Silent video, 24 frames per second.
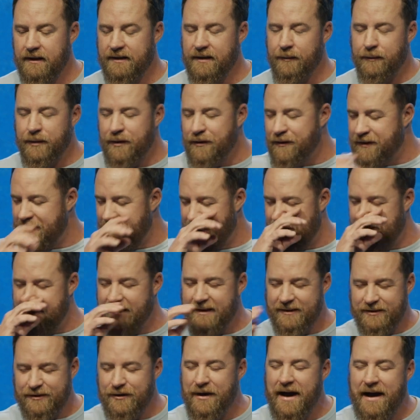And the beauty of it
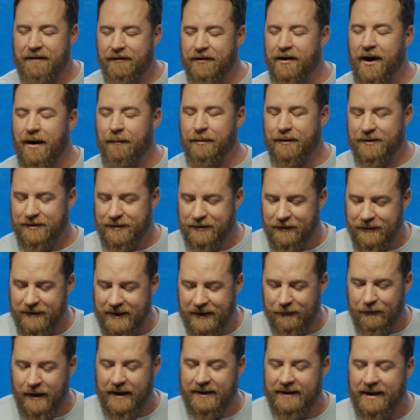is you have an
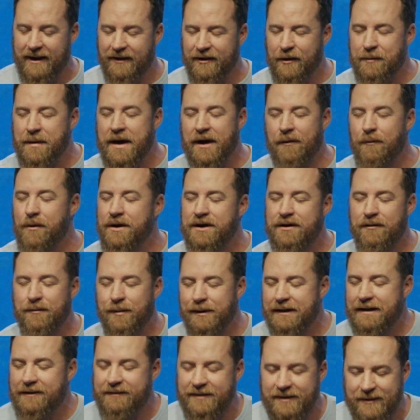opportunity right now, no matter what you
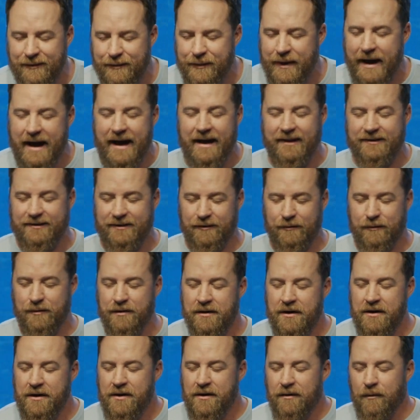believed in the past
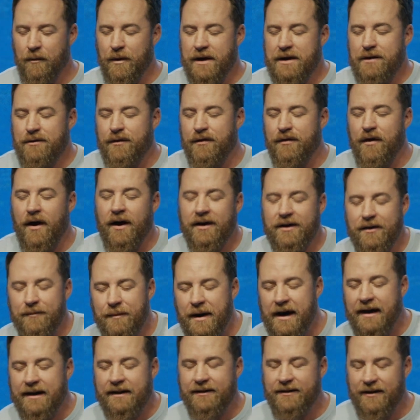or where you thought you
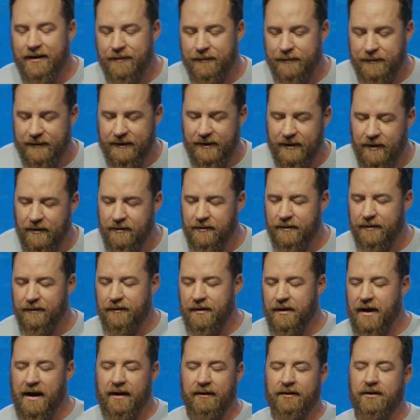might end up, you know,
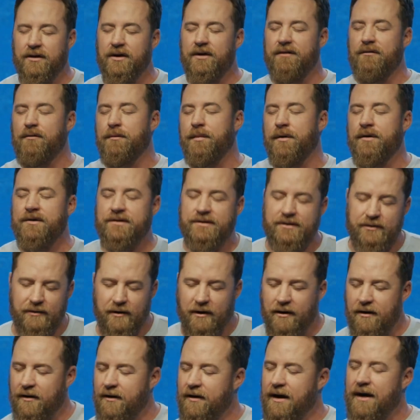or how good of a person
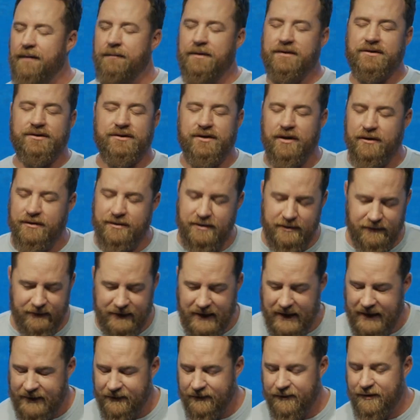you are or how much church you
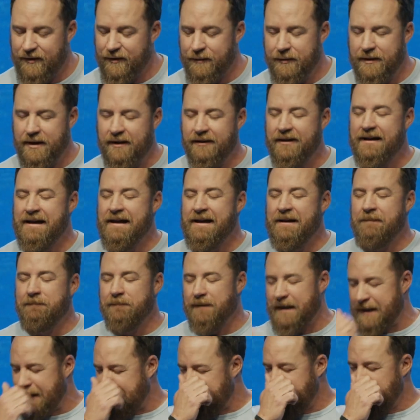got under your belt.
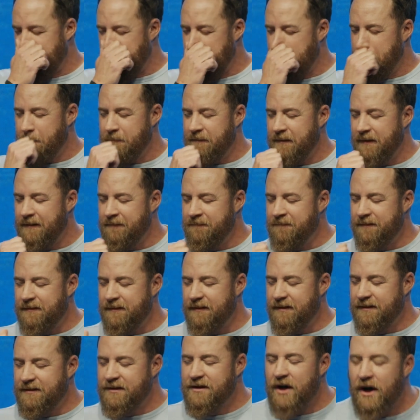Like,
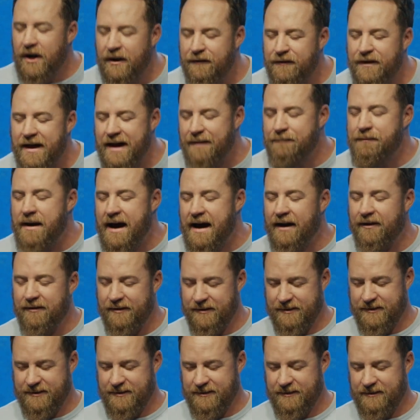none of that
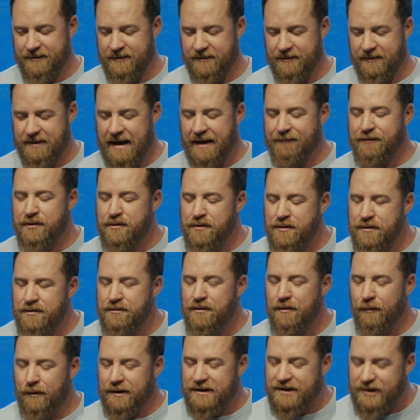matters. Have
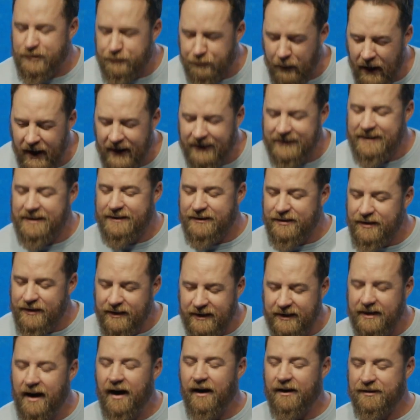you responded to
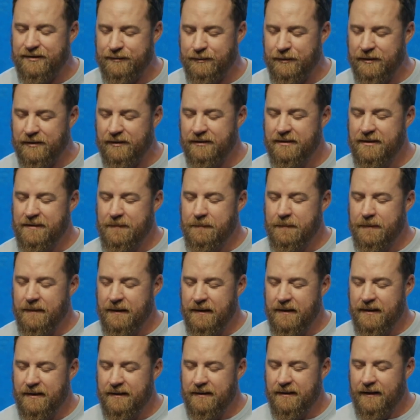the gospel
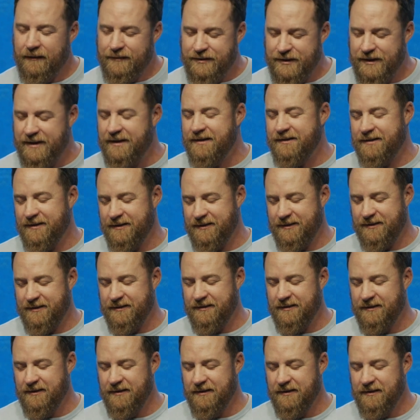of
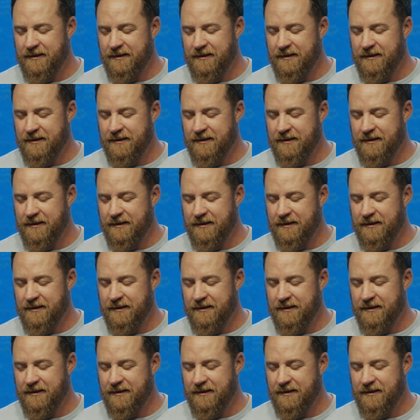Jesus?